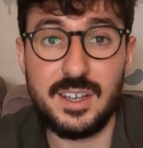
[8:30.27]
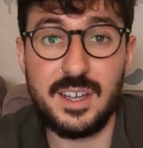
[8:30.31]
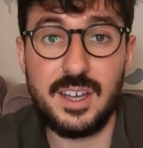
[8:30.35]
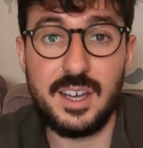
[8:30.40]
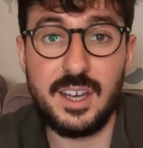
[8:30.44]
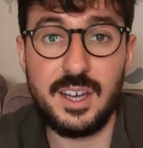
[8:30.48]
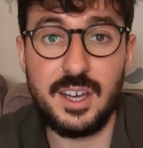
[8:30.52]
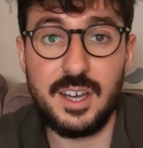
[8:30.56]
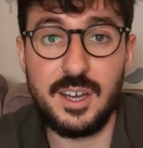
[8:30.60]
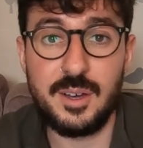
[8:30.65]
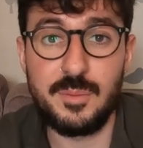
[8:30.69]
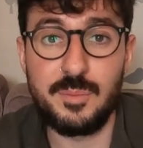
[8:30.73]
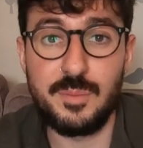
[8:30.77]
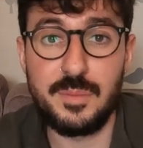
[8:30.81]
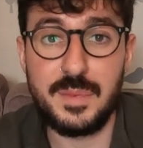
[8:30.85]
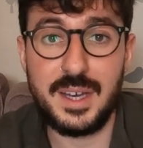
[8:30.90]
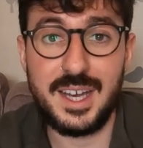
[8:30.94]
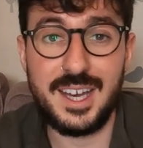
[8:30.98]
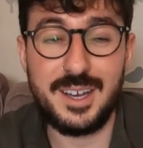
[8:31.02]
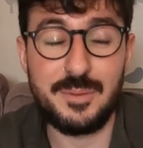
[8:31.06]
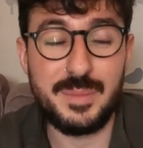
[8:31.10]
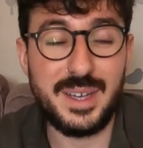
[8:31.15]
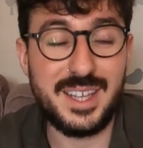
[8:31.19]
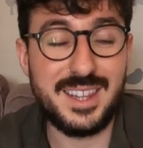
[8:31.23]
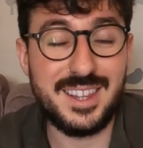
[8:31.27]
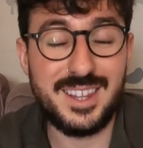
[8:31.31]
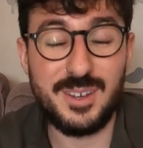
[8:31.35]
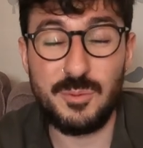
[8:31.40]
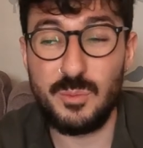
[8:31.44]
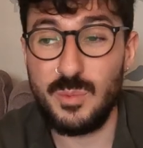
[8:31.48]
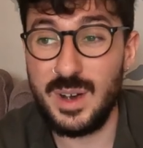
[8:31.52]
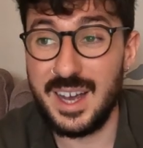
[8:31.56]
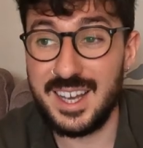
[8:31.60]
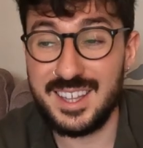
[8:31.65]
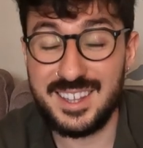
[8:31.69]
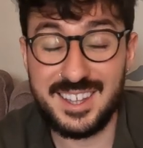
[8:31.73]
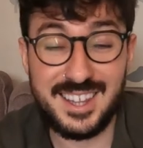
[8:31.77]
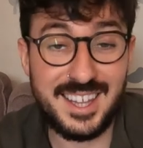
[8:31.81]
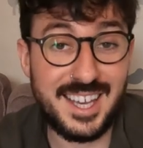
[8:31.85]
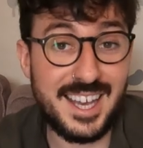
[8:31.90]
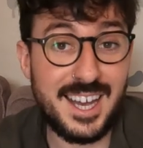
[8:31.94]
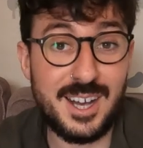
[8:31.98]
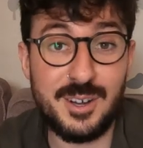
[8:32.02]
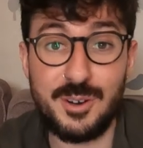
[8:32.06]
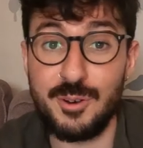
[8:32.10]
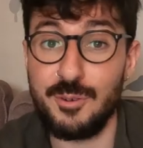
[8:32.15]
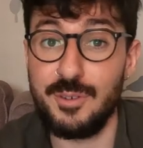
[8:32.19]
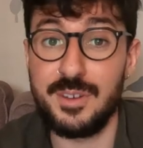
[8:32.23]
I mean, the way that
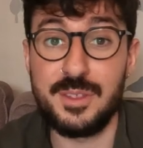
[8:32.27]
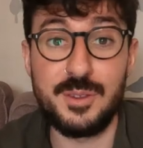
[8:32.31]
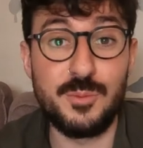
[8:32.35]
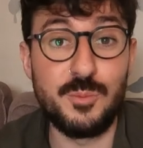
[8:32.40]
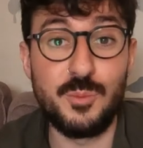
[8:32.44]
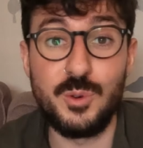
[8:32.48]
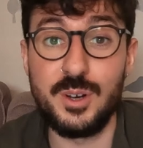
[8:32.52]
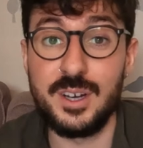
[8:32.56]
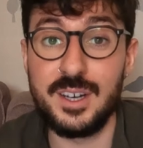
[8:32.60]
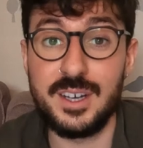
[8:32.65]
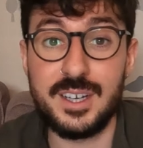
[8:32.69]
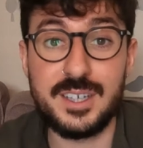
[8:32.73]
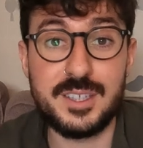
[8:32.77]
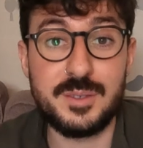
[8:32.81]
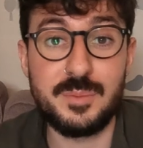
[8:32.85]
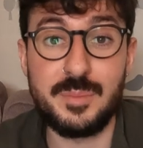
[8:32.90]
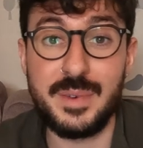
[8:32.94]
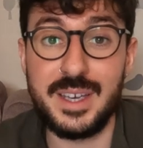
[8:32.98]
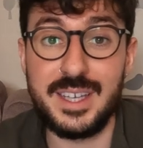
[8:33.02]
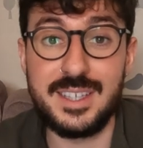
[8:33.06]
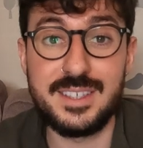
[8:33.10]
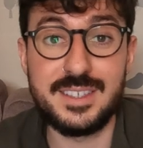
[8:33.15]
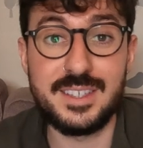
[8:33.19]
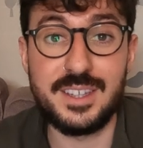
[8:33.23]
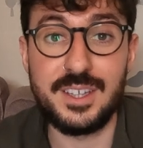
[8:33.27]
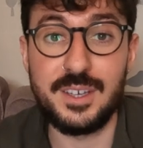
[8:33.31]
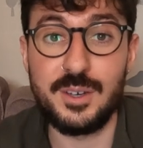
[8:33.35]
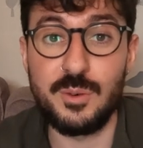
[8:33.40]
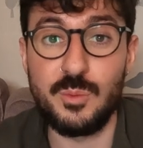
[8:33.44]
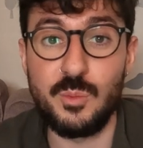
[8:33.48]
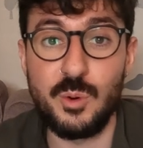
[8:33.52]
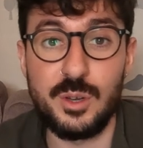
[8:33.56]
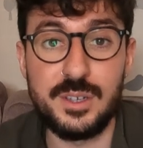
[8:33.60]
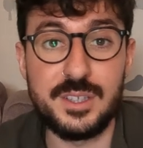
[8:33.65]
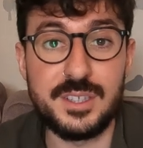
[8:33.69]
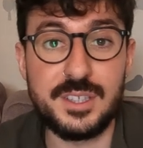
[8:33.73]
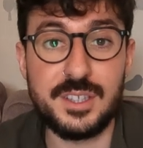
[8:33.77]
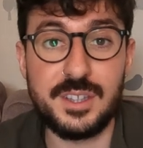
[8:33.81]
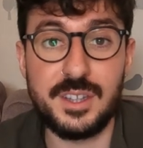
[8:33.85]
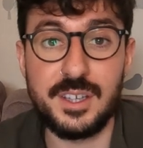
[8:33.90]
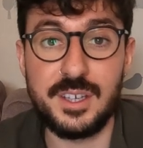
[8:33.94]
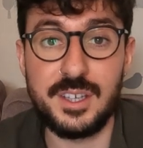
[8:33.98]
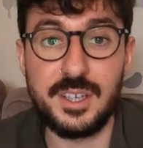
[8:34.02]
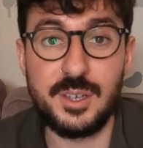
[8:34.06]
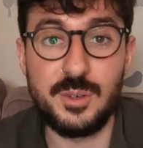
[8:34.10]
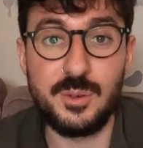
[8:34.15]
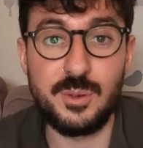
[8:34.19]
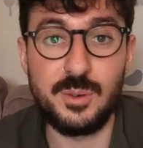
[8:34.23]
the algorithm works means that once
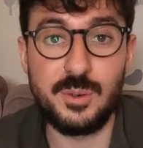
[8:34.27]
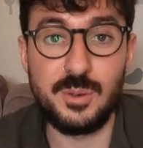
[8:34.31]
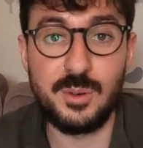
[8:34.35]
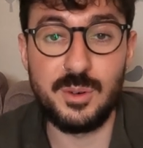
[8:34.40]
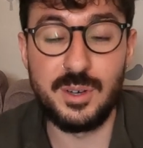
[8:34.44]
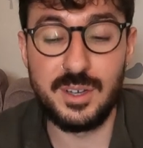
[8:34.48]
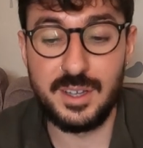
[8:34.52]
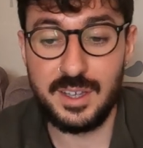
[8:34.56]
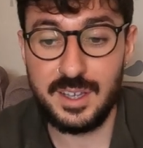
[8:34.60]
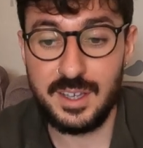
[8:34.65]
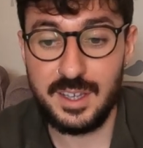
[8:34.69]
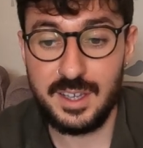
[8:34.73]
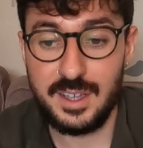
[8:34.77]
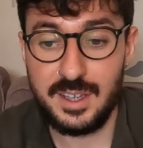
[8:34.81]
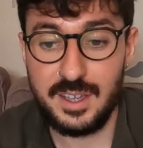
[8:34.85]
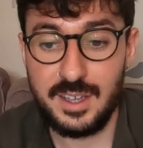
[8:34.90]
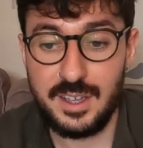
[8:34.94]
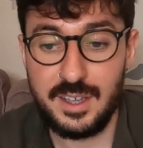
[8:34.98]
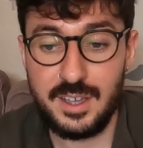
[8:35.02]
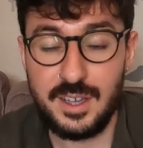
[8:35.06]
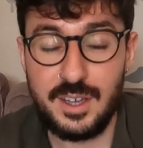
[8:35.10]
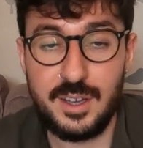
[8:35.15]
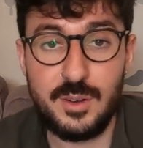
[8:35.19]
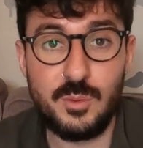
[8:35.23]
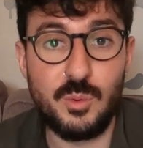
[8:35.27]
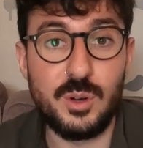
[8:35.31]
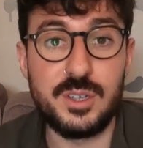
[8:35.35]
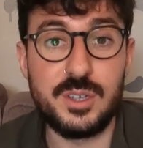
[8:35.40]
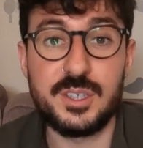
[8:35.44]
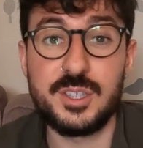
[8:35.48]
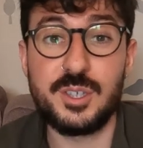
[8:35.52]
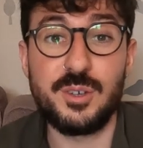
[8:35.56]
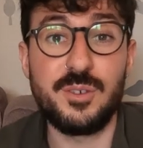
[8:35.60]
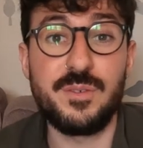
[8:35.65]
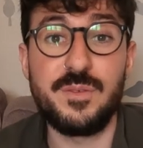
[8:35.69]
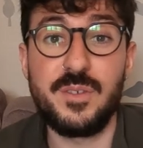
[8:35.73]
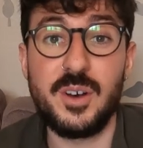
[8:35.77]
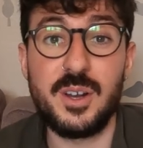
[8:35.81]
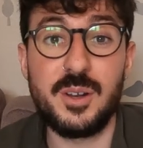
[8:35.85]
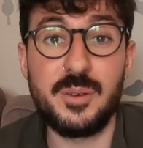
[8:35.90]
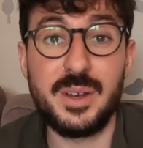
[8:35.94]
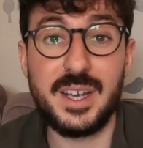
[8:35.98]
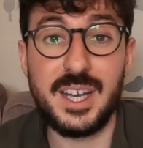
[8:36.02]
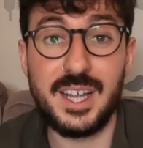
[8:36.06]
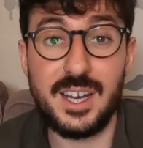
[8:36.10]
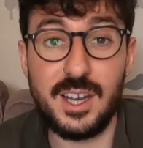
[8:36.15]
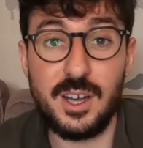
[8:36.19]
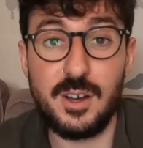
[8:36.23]
you're
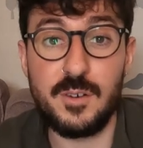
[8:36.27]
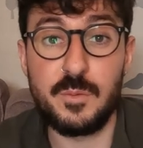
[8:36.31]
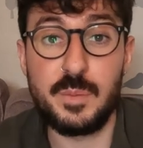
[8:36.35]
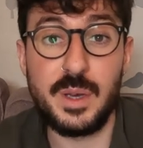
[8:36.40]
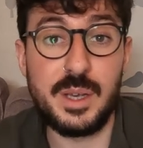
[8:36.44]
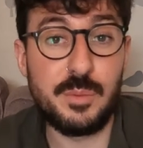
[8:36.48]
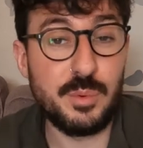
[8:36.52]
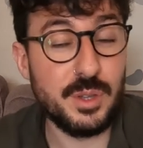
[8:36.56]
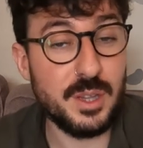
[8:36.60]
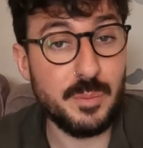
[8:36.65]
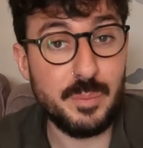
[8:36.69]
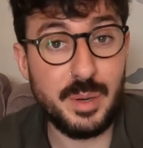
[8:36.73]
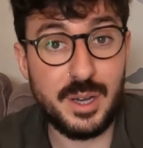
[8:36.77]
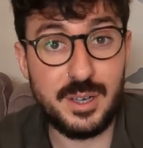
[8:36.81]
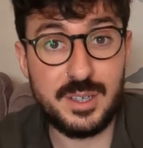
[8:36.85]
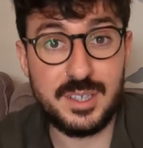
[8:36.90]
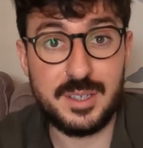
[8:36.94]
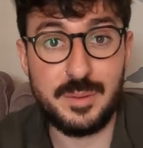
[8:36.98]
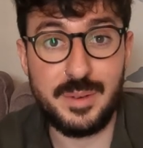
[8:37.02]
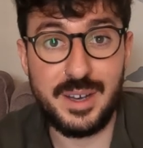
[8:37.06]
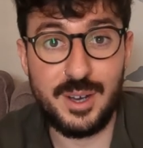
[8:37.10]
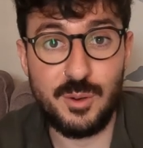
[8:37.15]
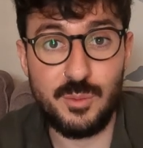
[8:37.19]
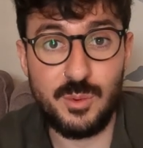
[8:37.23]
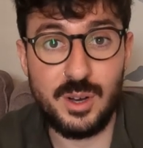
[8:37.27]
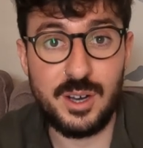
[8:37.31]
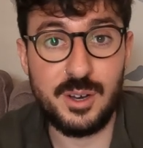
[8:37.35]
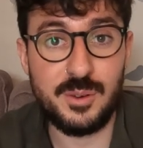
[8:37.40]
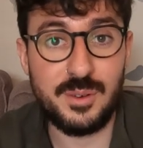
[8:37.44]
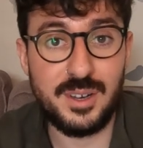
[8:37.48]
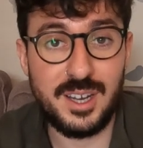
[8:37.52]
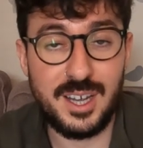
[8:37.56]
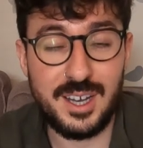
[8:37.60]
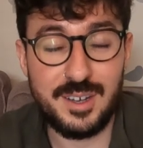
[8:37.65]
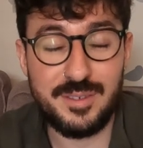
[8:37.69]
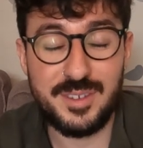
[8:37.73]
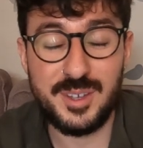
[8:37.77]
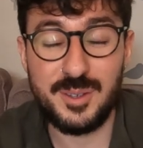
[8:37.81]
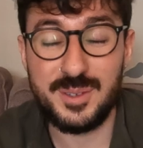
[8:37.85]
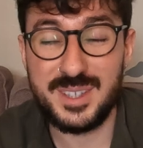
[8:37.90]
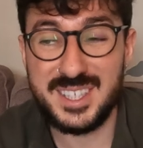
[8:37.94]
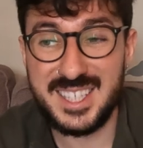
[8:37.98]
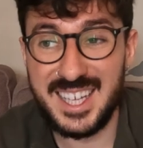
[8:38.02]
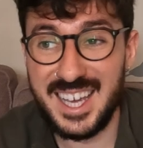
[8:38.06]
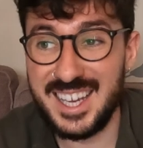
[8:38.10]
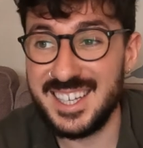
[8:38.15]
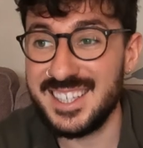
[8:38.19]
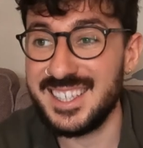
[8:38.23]
following a lot of people that post about wildlife, you'll
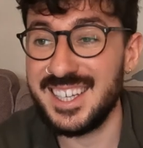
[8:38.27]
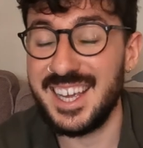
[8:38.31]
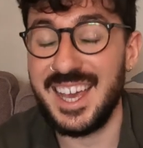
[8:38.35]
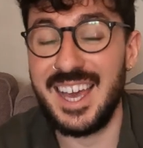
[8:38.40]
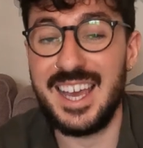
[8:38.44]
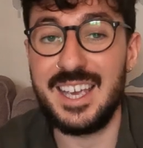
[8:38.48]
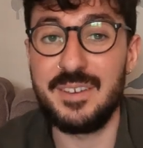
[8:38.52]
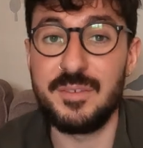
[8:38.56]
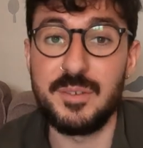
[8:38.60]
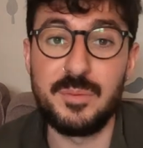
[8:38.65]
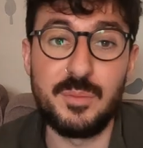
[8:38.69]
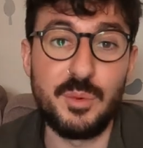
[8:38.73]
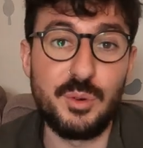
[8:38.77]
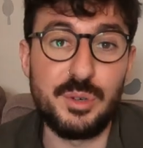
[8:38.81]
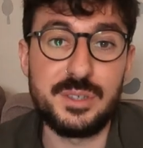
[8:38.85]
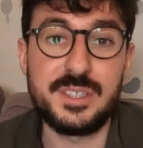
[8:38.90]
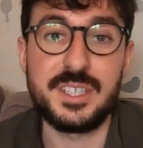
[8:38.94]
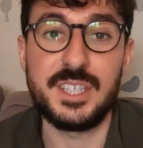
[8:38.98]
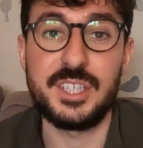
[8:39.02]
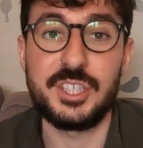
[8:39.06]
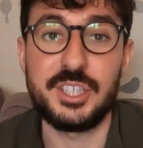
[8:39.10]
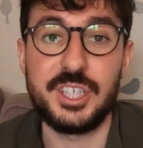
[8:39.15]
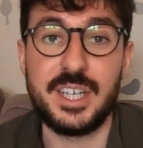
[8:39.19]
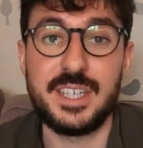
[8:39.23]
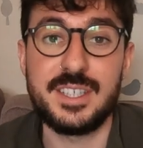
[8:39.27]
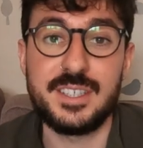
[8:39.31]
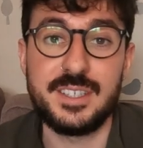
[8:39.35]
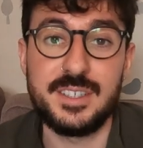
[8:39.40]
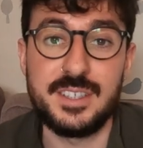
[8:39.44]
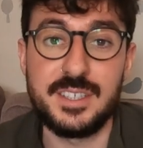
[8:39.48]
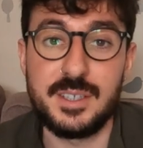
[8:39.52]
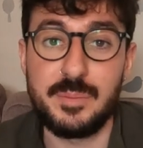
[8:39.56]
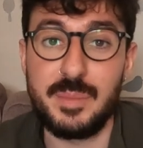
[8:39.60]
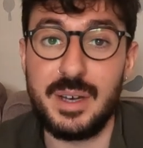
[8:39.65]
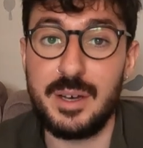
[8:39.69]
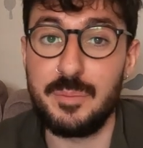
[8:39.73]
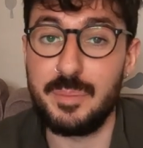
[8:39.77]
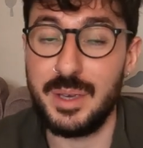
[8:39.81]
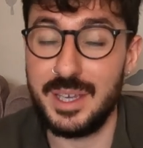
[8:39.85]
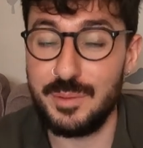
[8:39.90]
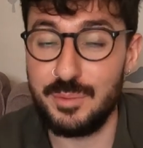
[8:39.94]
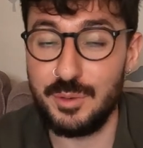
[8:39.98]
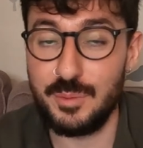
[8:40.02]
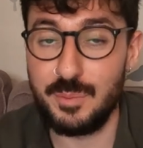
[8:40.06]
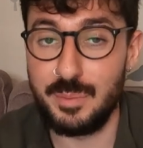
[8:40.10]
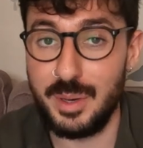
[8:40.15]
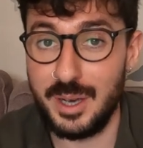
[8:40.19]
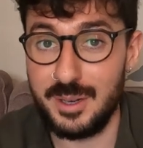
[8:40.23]
tend to get even more suggestions about
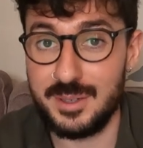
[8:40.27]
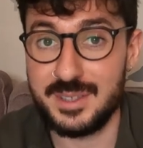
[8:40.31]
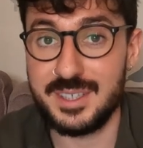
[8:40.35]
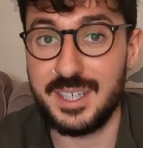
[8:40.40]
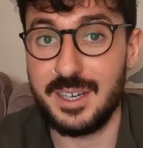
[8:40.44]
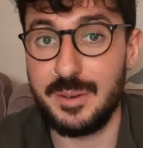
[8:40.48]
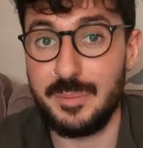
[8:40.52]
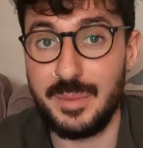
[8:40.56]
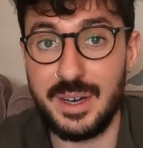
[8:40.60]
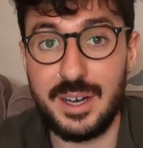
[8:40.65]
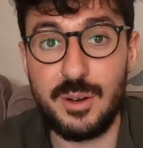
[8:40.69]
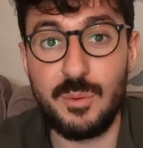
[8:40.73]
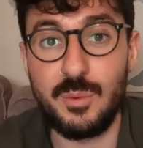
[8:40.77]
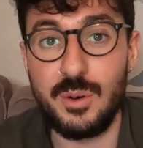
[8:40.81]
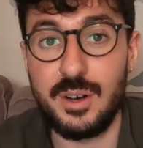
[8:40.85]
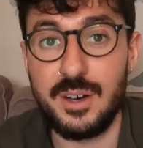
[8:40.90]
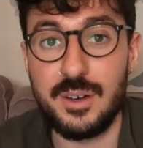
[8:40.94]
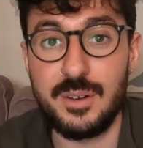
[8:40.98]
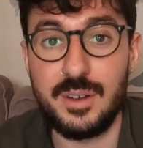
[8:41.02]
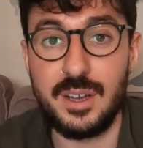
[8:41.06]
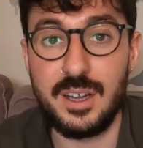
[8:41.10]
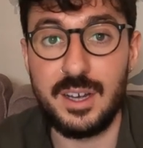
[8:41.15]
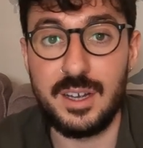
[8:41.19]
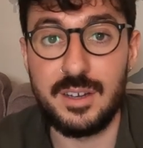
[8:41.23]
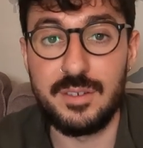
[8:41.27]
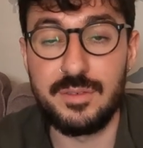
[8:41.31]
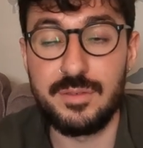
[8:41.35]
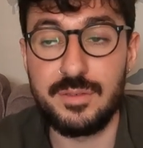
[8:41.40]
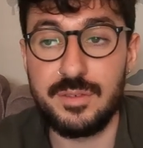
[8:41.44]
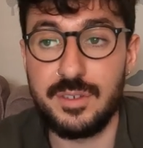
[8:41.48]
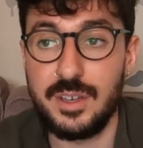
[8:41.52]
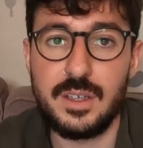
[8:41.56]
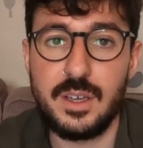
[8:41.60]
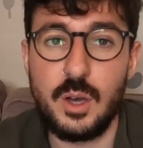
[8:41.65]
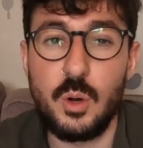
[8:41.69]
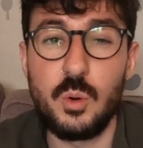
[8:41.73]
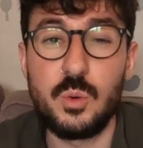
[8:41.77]
people posting about wildlife.